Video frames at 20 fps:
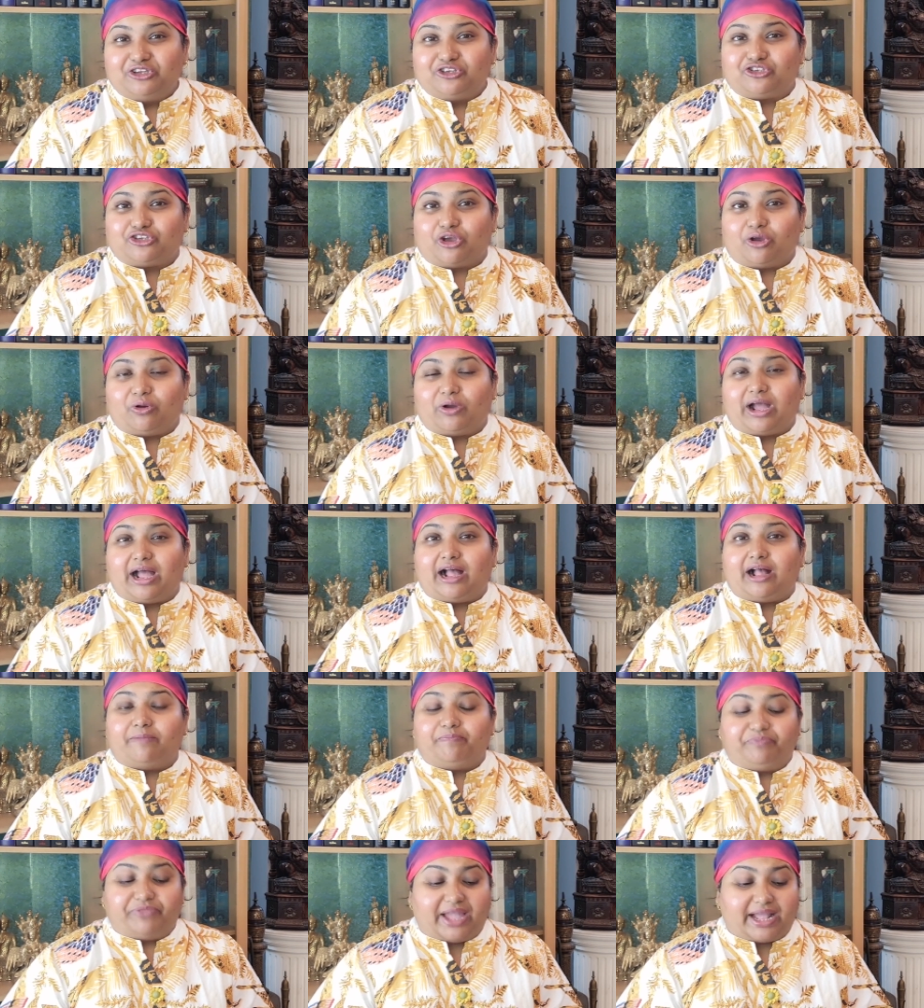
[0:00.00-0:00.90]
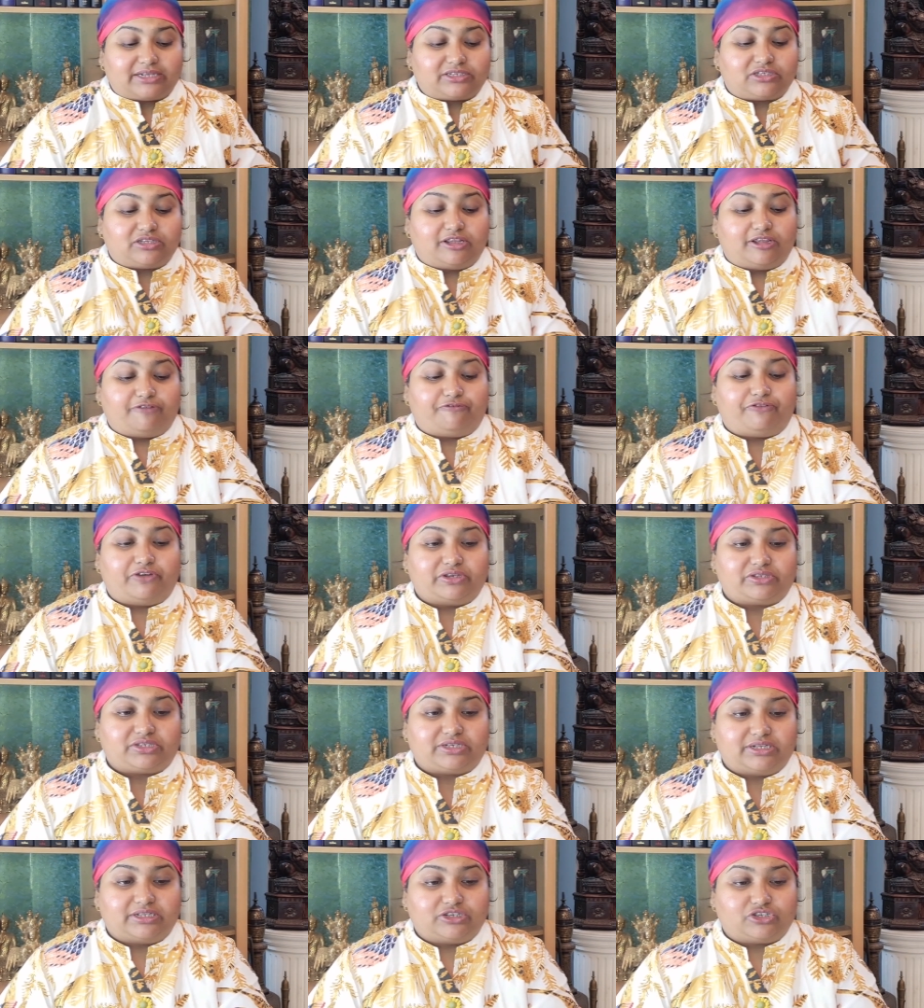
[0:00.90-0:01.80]
So that's the
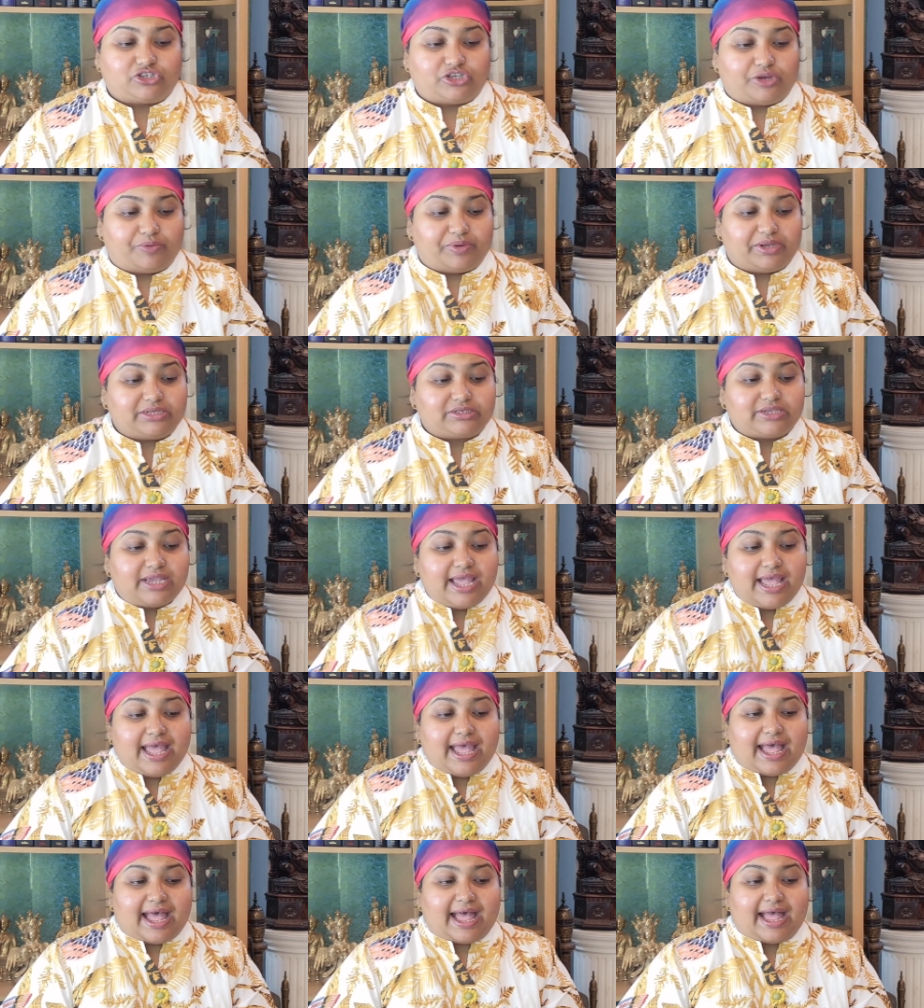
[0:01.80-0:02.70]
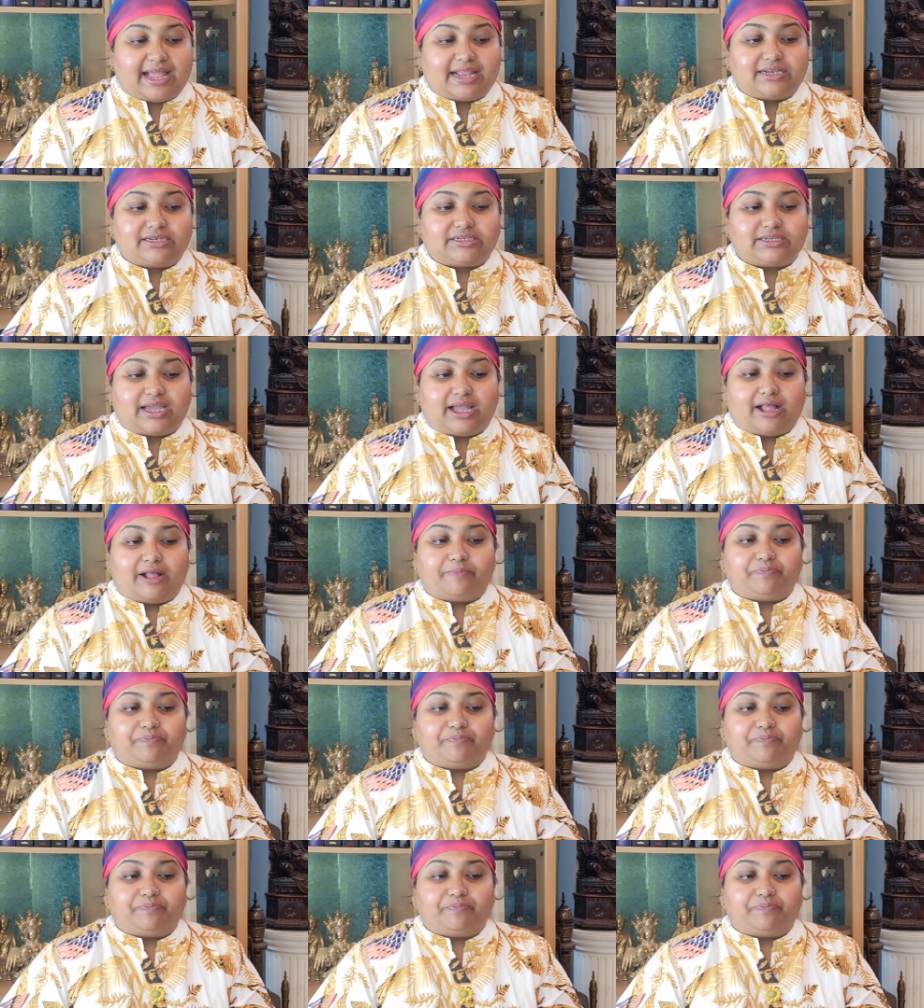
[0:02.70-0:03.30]
first in the series. And